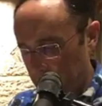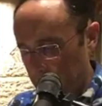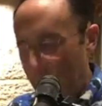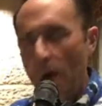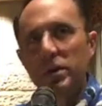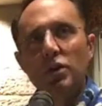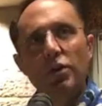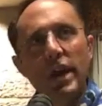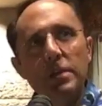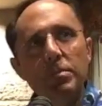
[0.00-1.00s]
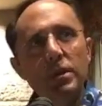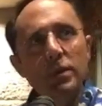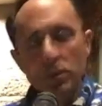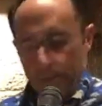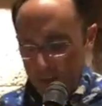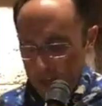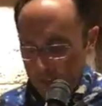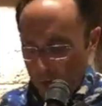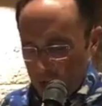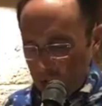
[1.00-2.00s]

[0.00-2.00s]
How incredible it would be if we could